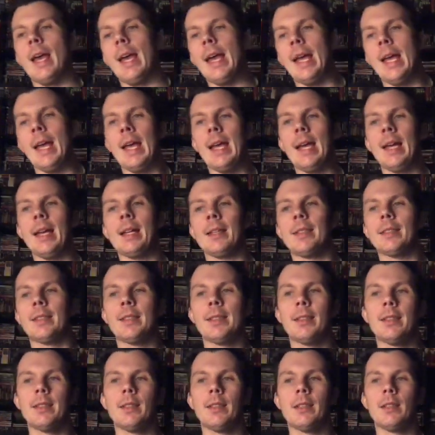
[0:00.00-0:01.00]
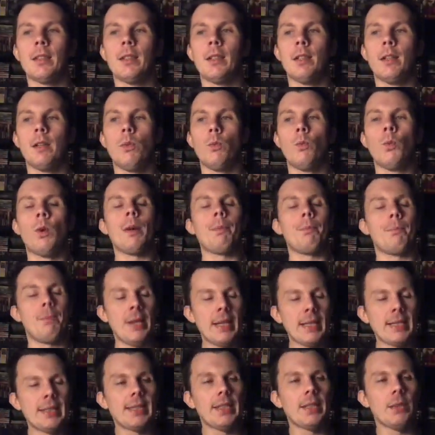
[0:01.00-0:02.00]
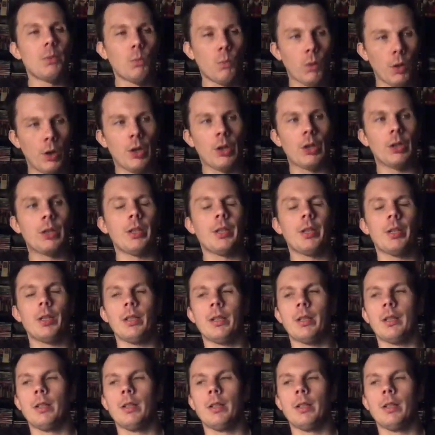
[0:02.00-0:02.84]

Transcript: And what makes it work,